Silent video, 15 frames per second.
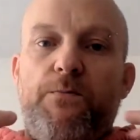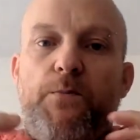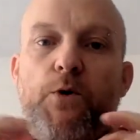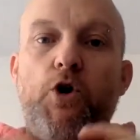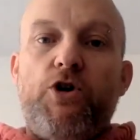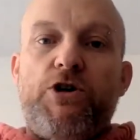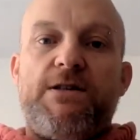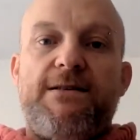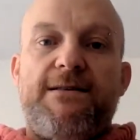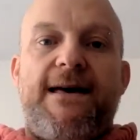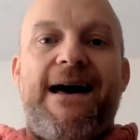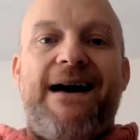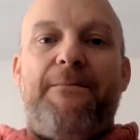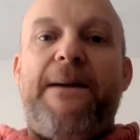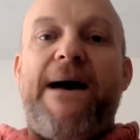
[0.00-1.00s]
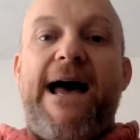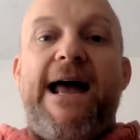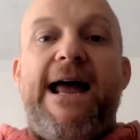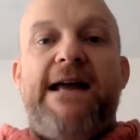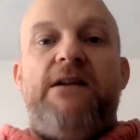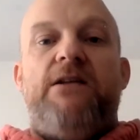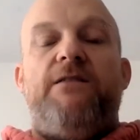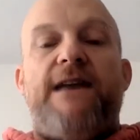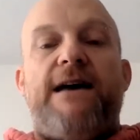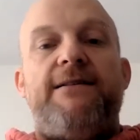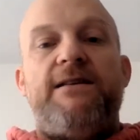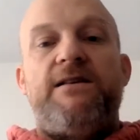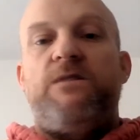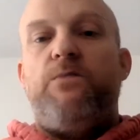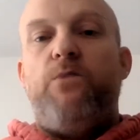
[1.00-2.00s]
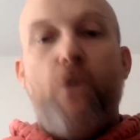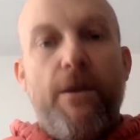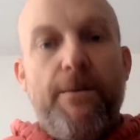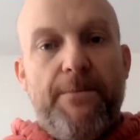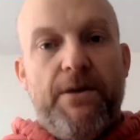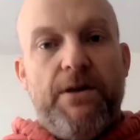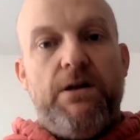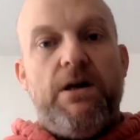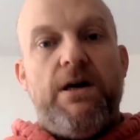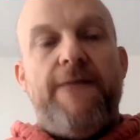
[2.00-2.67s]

push that pain and that disappointment